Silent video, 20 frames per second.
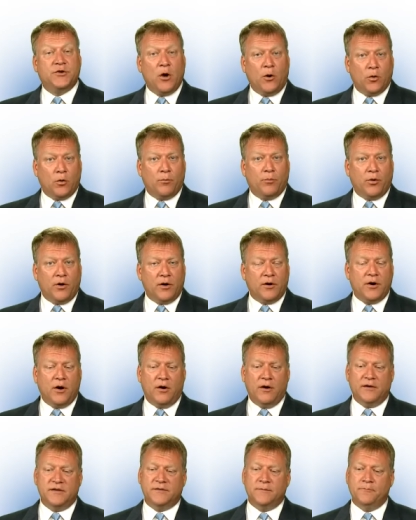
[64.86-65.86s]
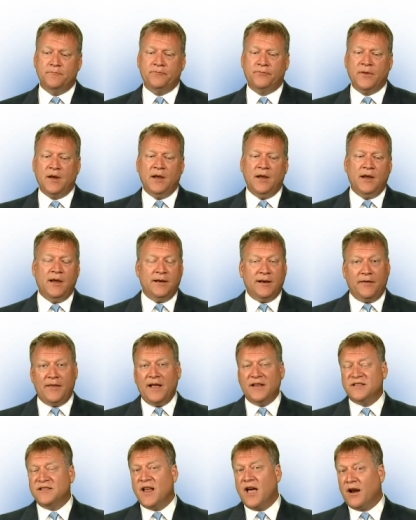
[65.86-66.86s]
total per occurrence. Now
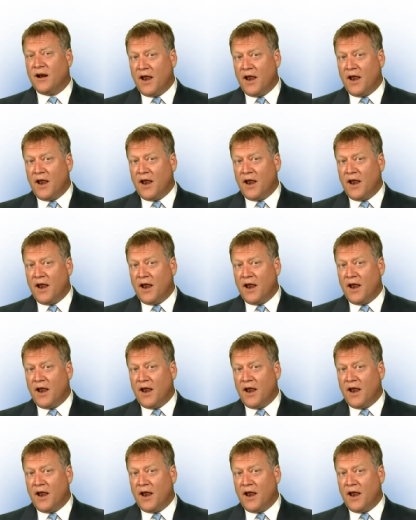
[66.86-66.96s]
that's not